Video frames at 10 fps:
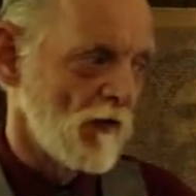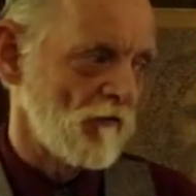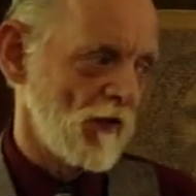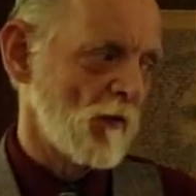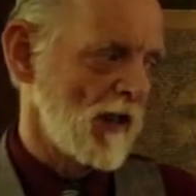and
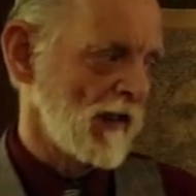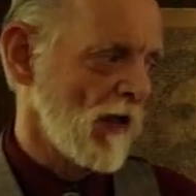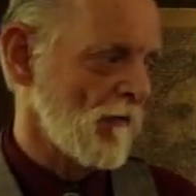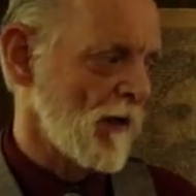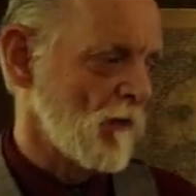there's someone in the
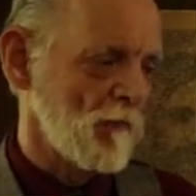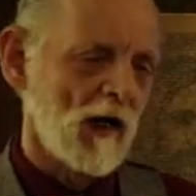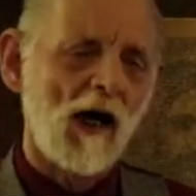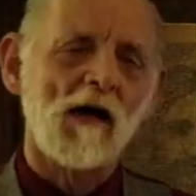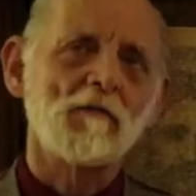elevator with
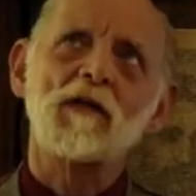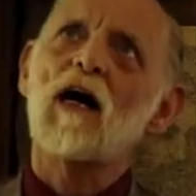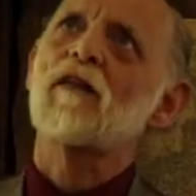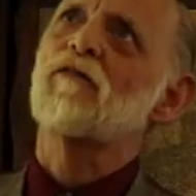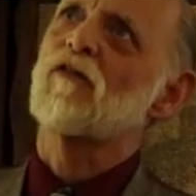me, I've
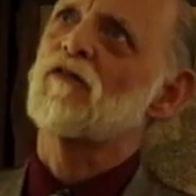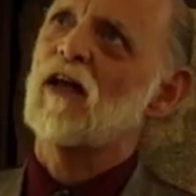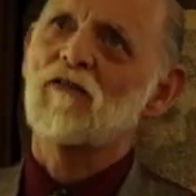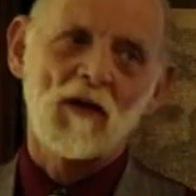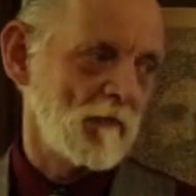got to
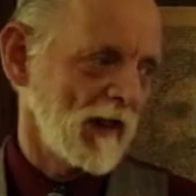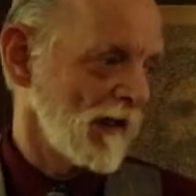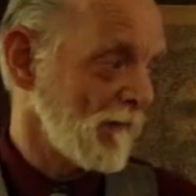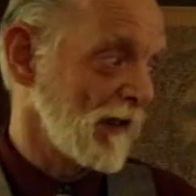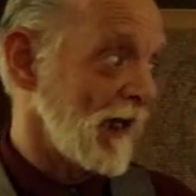say something.
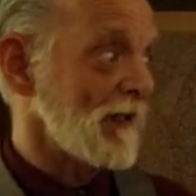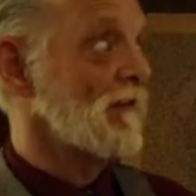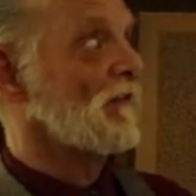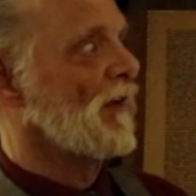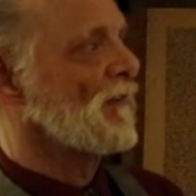I've got
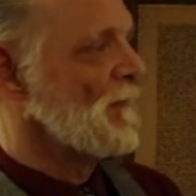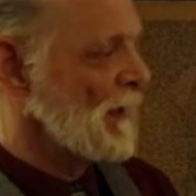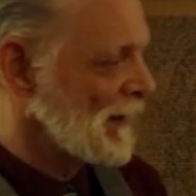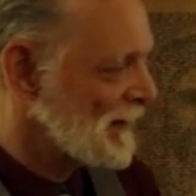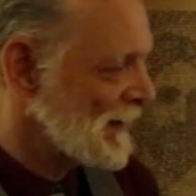to say
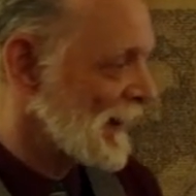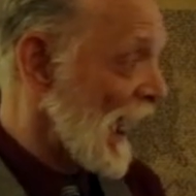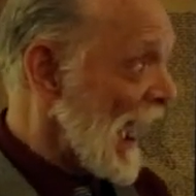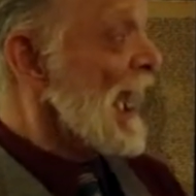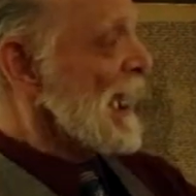something.
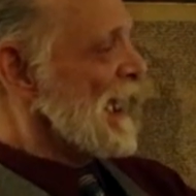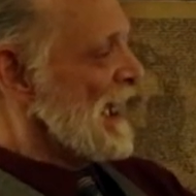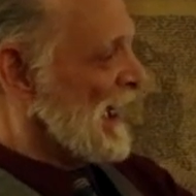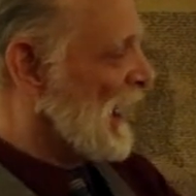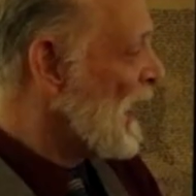
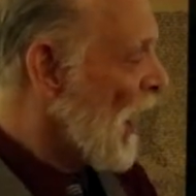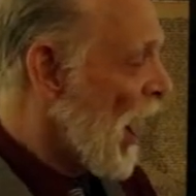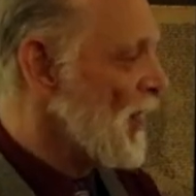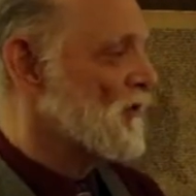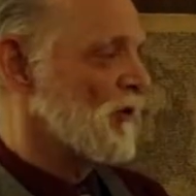Hey,
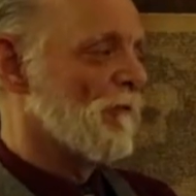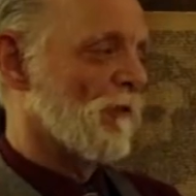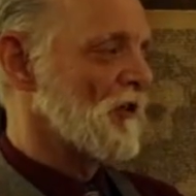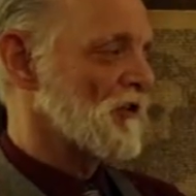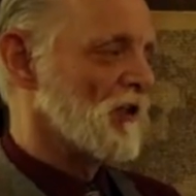aren't you
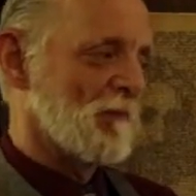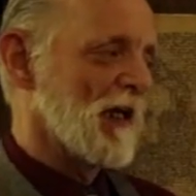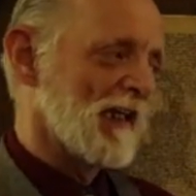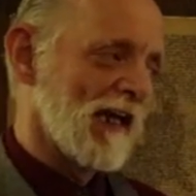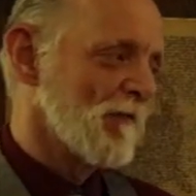fortunate to be
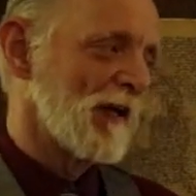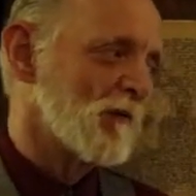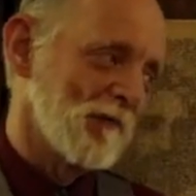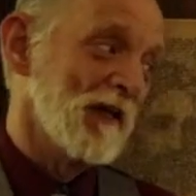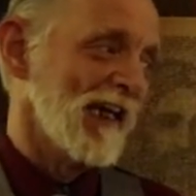in the elevator
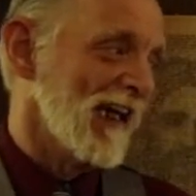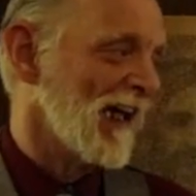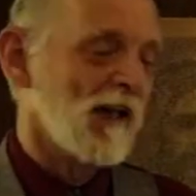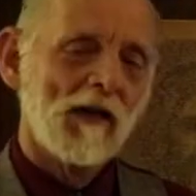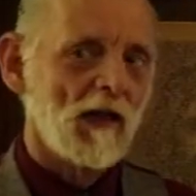with me?
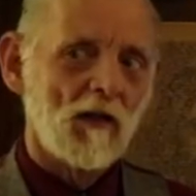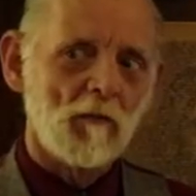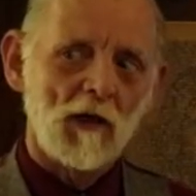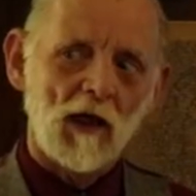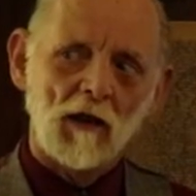They look
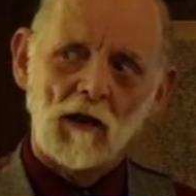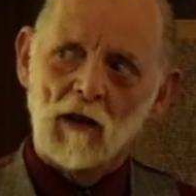at me like,